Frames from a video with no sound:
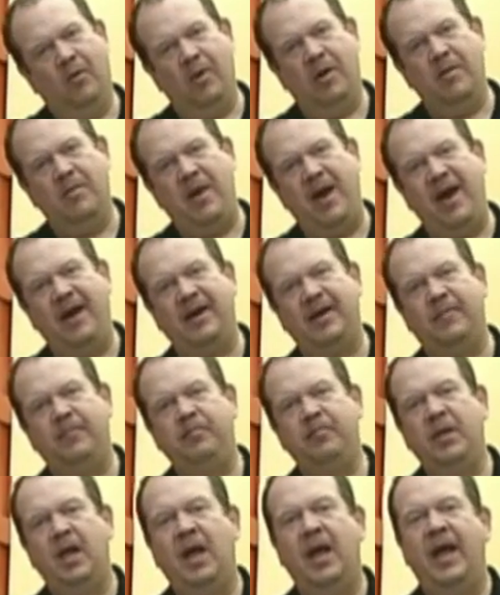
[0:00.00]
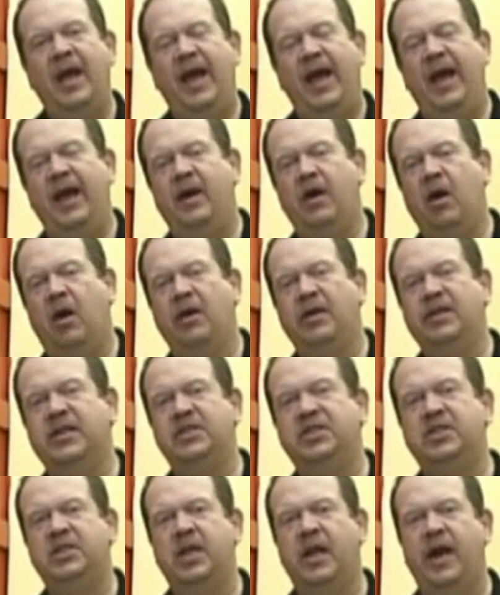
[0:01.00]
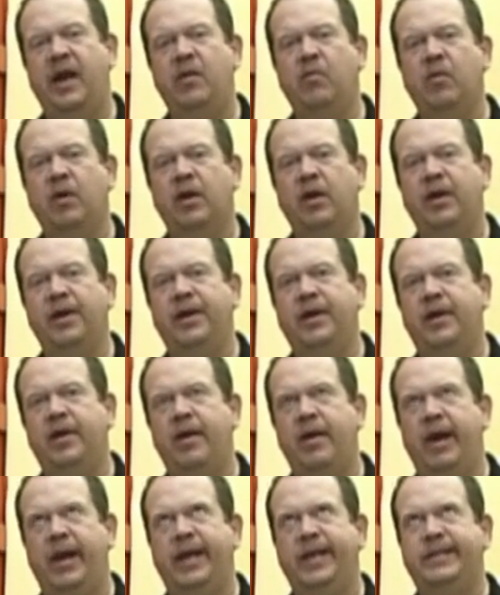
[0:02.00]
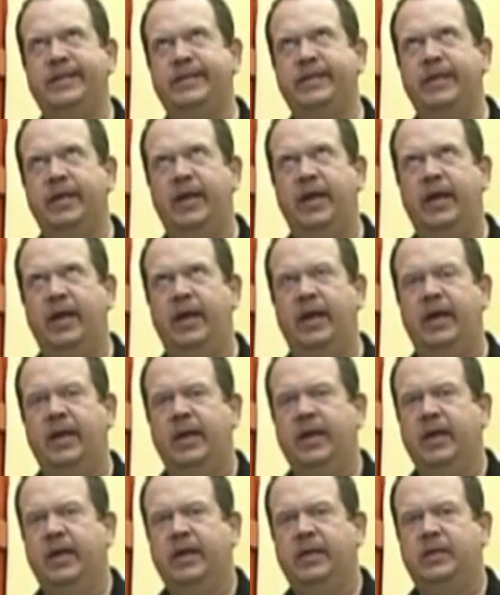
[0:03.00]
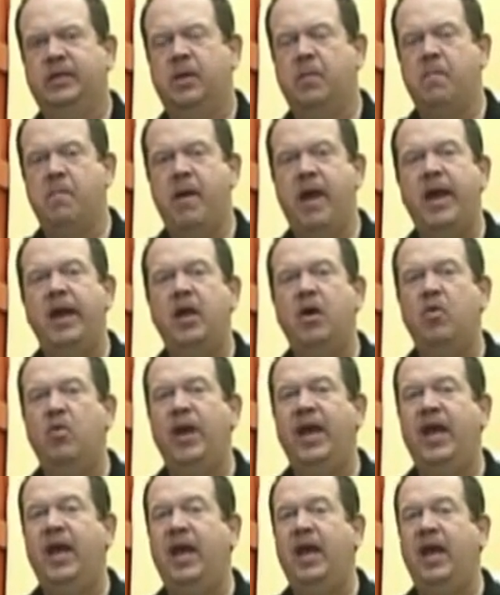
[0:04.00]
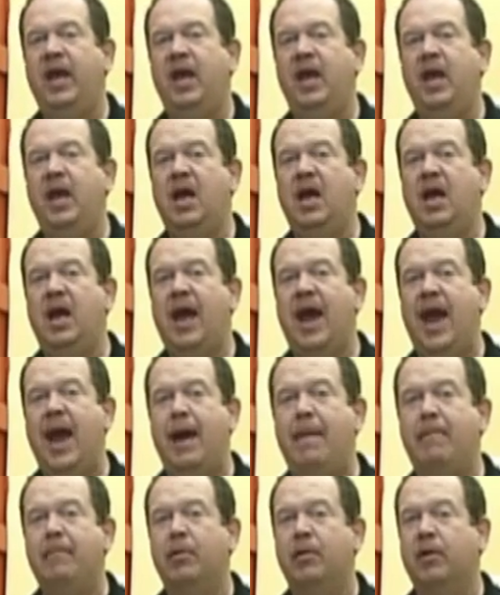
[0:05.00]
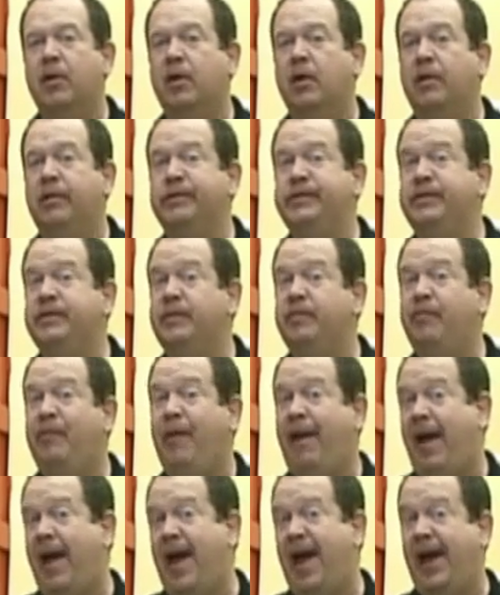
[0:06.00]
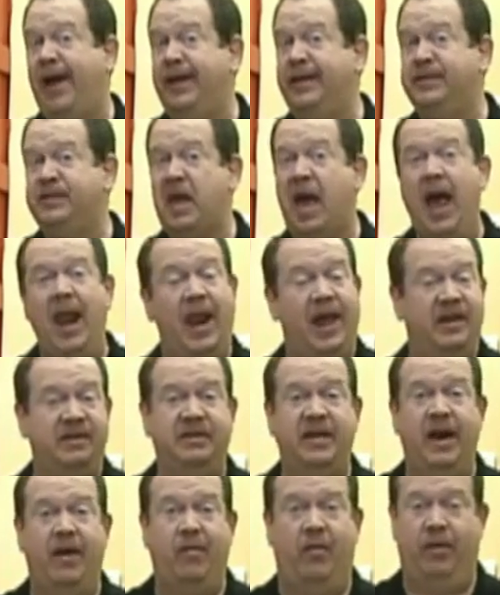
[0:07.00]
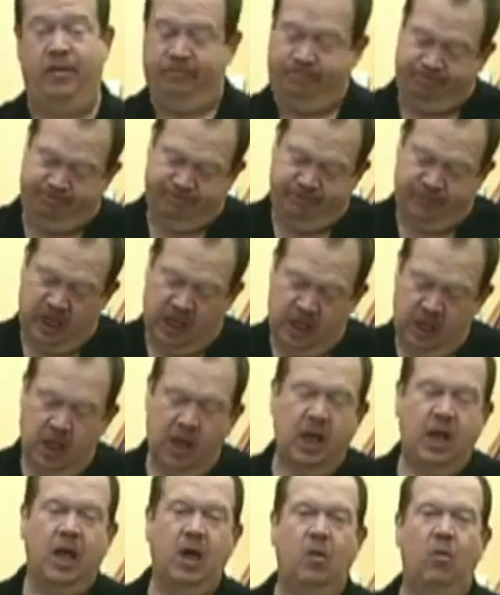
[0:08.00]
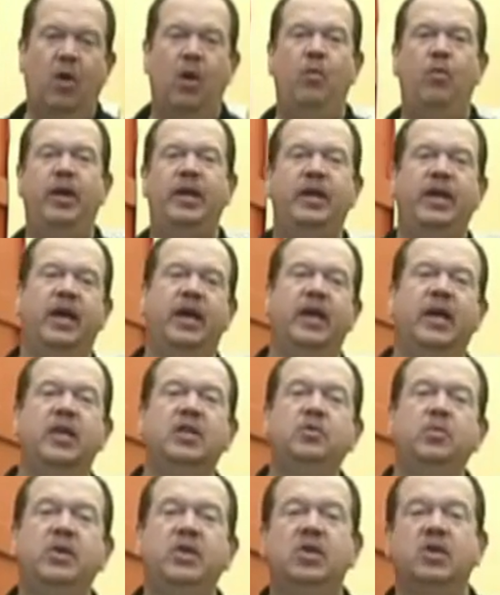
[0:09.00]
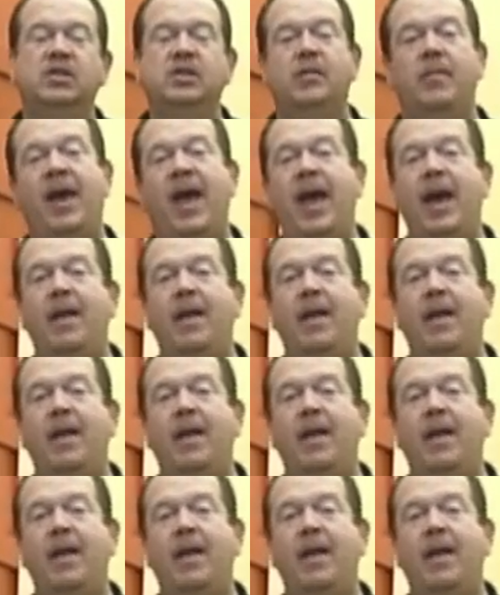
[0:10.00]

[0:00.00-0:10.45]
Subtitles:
we're back. And our dish tonight, we're going to call it tomatoey hamburger surprise a la Daryl. What we did is we took some